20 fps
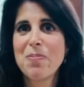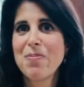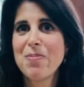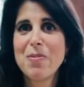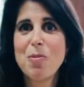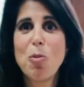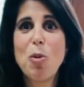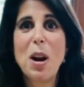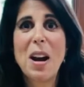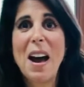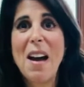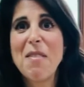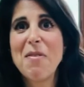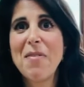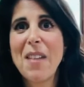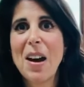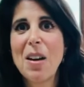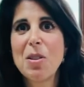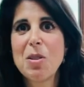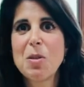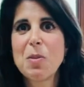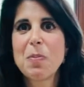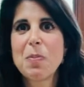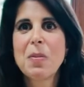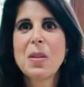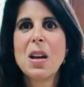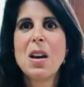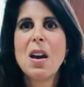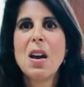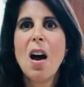what I've found.
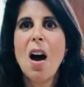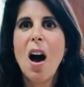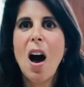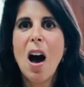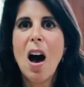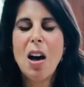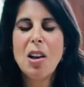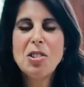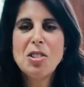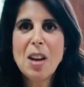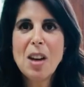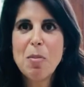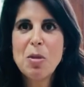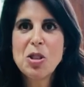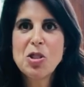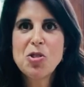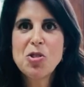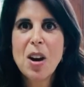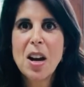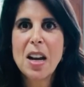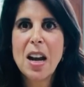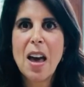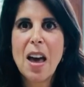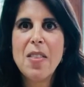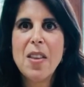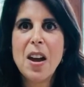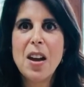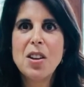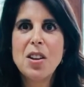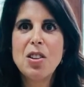I'll demonstrate
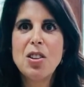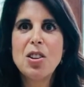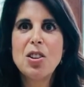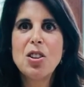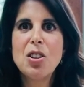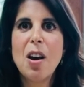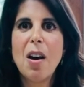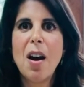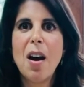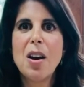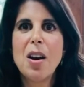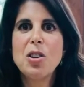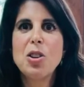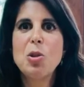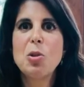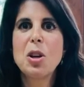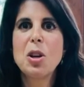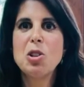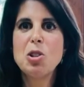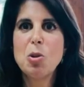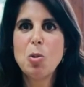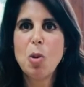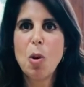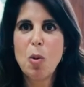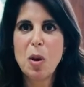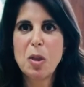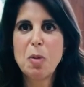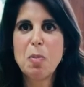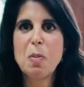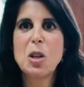and then you can do it
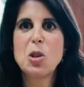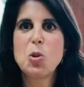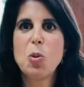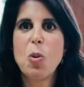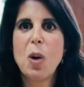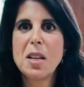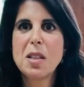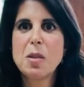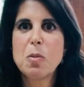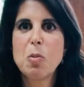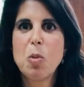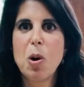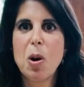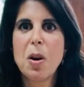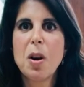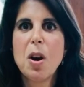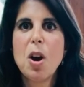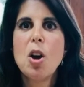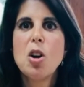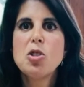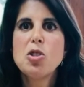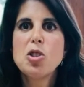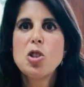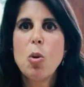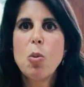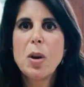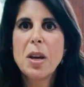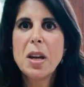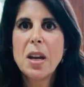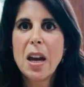with me twice more. So
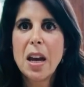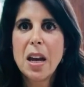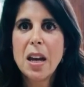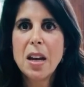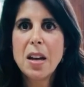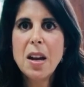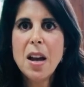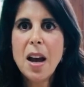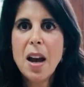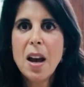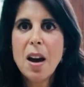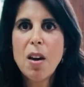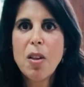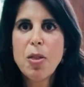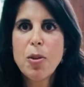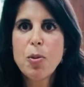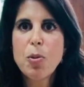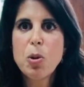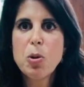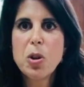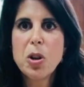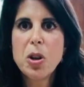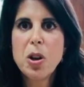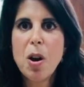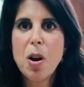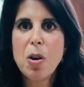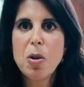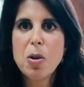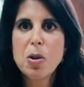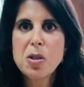we inhale through the
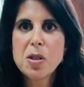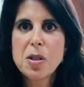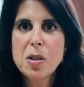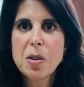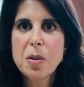nose